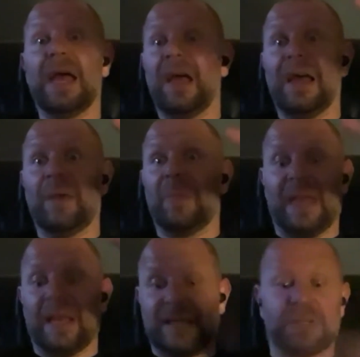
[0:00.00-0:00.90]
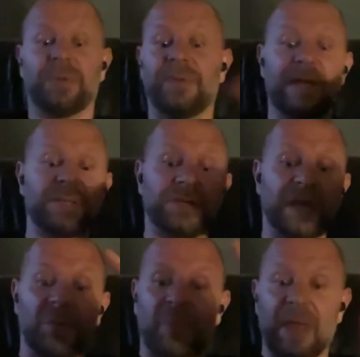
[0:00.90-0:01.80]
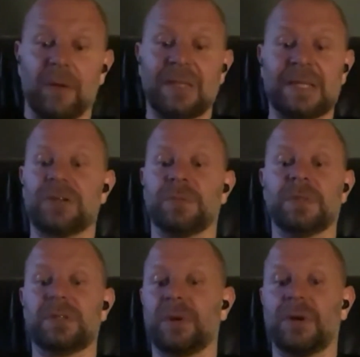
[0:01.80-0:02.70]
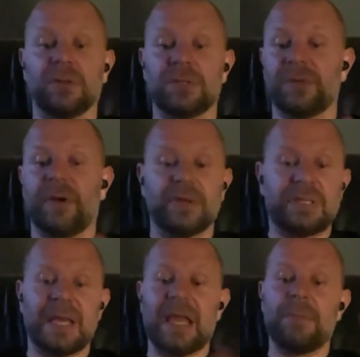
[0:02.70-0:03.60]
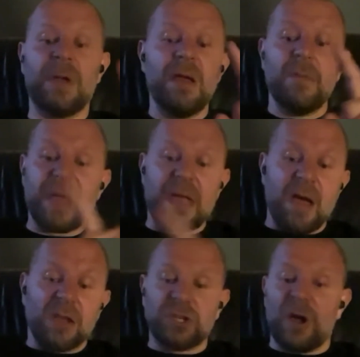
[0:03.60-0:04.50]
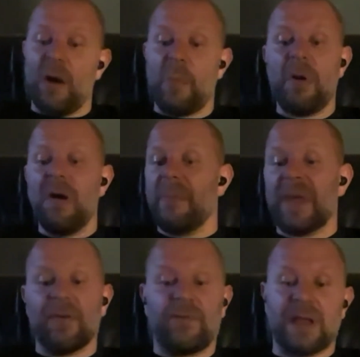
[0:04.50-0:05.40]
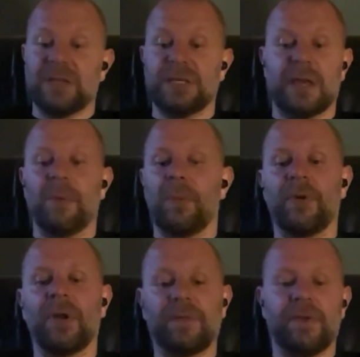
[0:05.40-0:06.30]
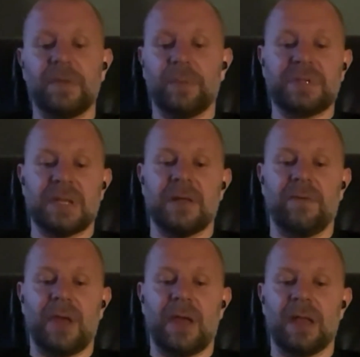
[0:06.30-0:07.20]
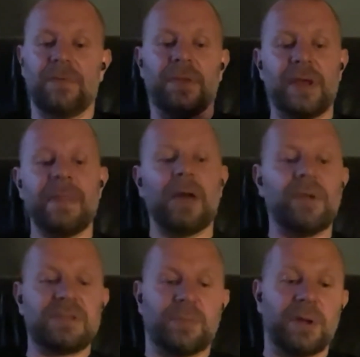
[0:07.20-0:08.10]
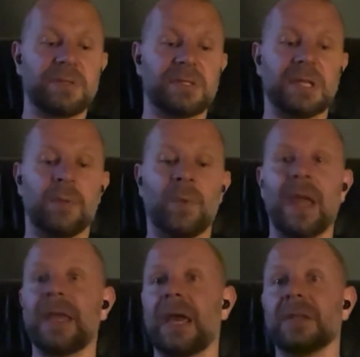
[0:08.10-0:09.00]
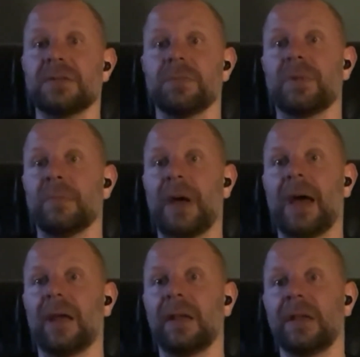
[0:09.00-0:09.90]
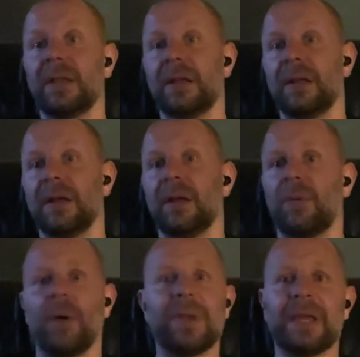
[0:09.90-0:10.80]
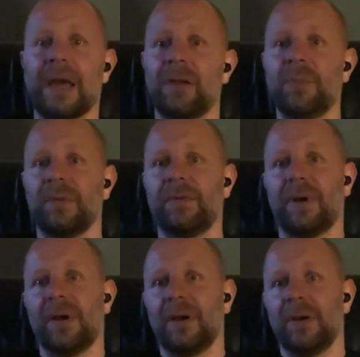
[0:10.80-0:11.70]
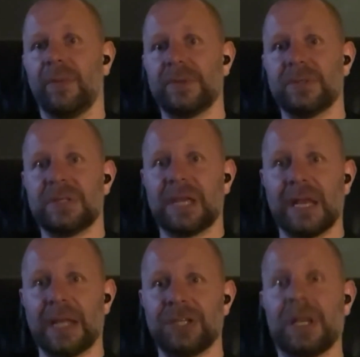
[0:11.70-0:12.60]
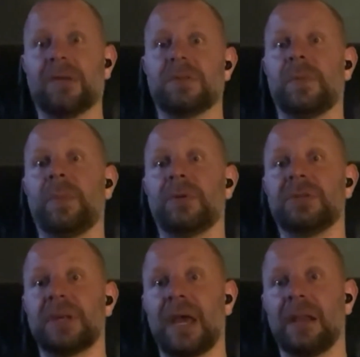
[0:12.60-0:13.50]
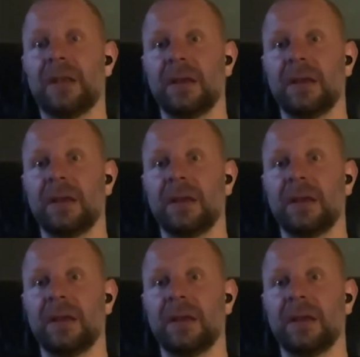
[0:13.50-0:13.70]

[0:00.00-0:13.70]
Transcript: a sexual relationship, be it attachment to a culture or a team, be it a job, be it a friendship. We're only 50% of it. And if they're in that reciprocity and we ain't getting something back, what are we accountable for? We're just sticking our chin out to be punched again.